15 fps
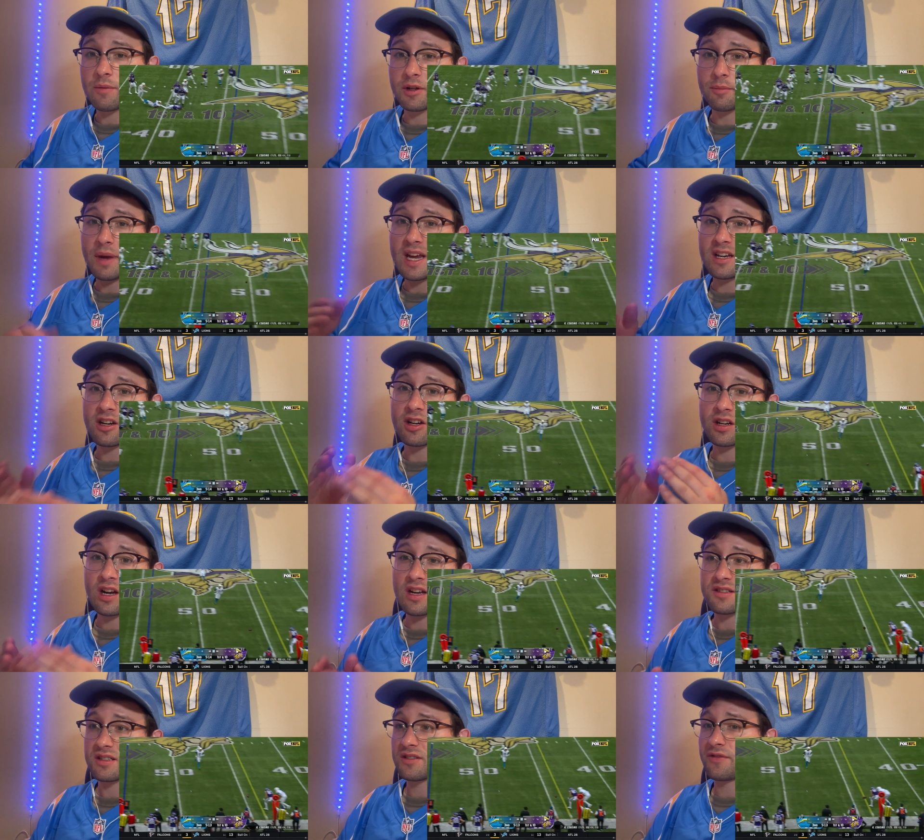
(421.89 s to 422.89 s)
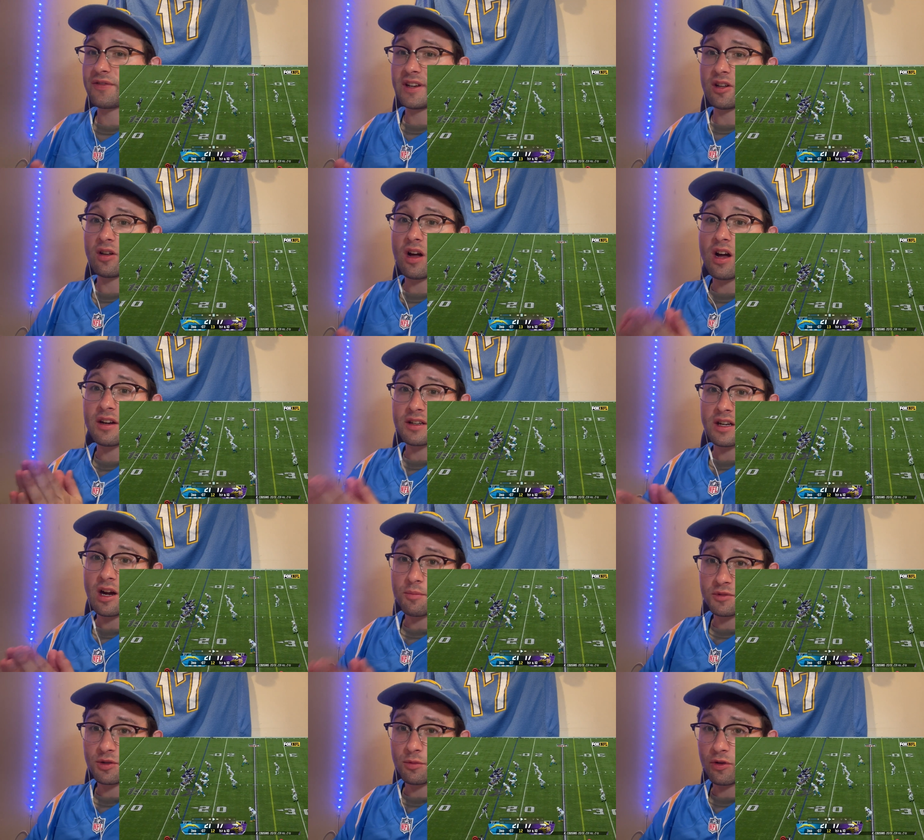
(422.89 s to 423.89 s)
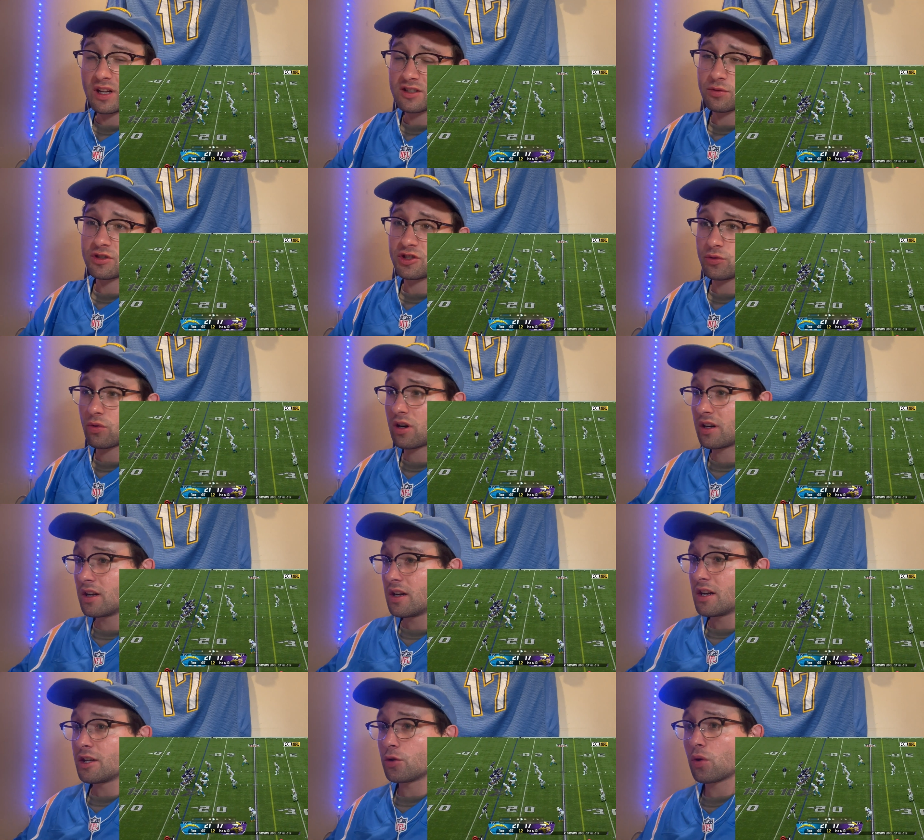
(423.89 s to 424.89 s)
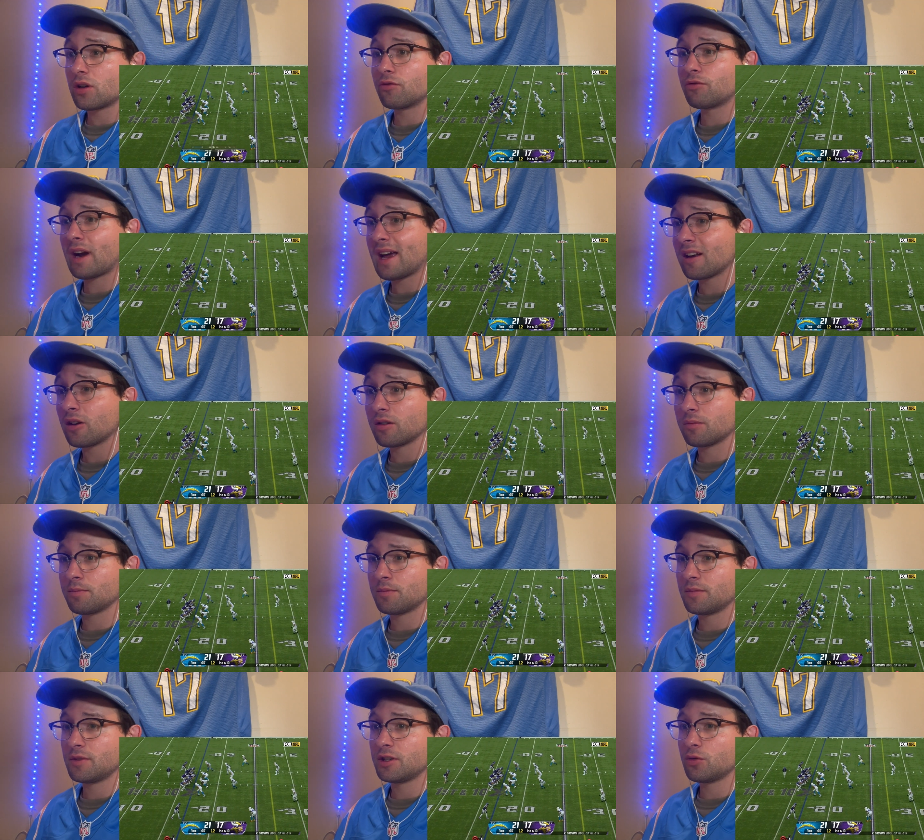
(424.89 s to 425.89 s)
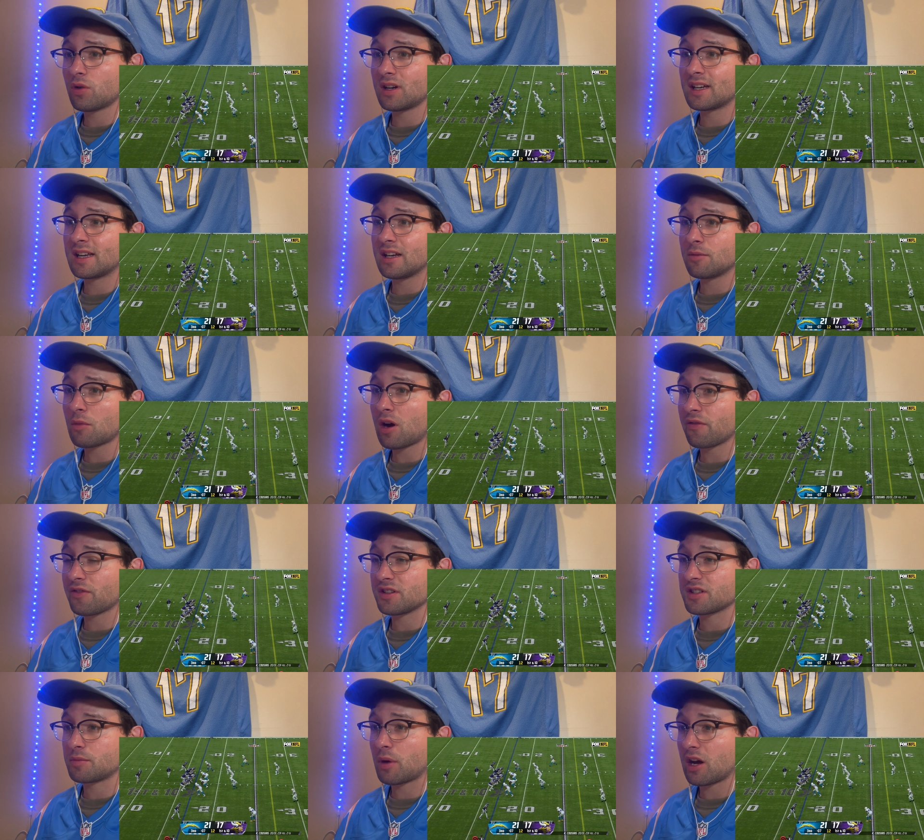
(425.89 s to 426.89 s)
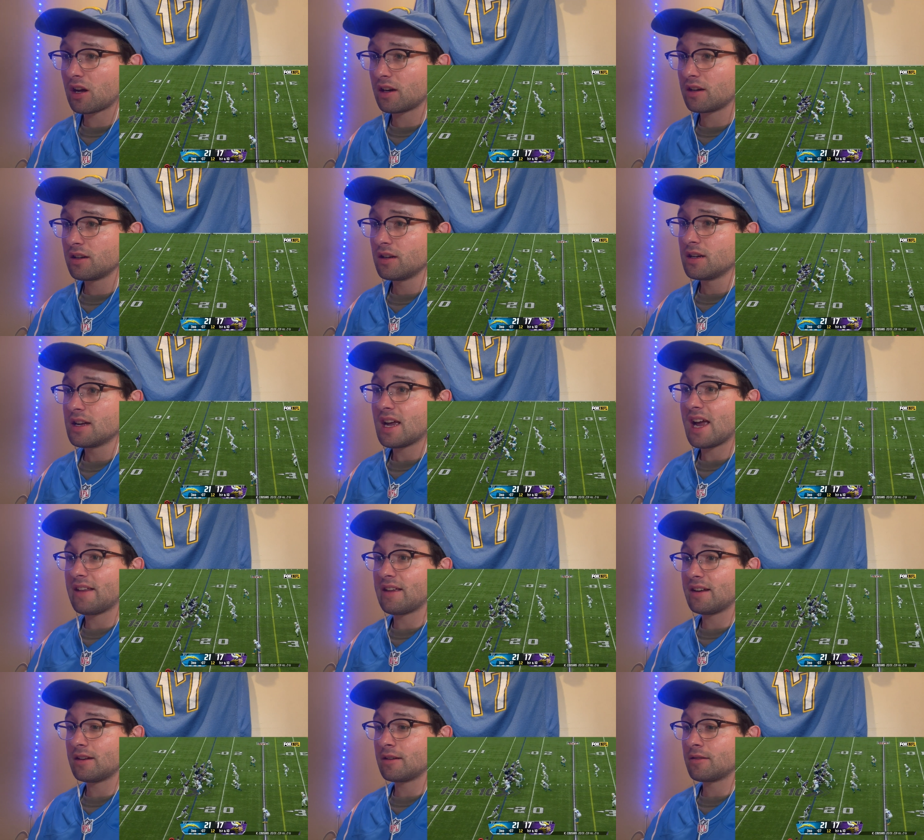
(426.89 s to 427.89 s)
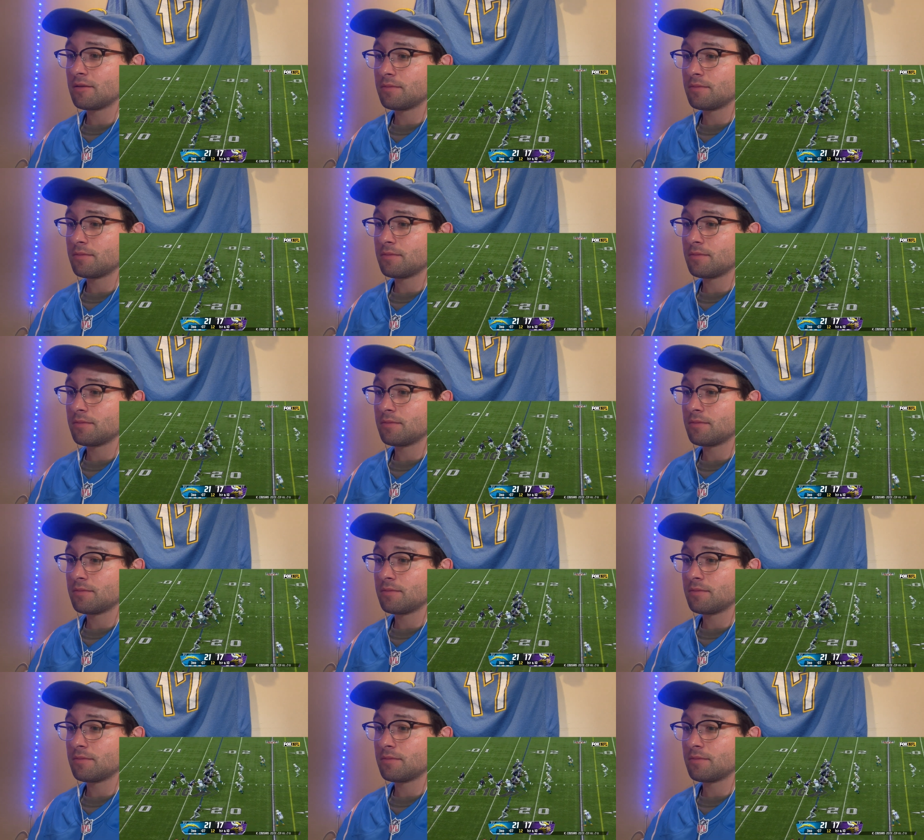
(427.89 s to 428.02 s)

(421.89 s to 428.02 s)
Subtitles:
to make Kirk Cousins feel uncomfortable. That's what you want. You want to rattle him. You want to get him off the spot. And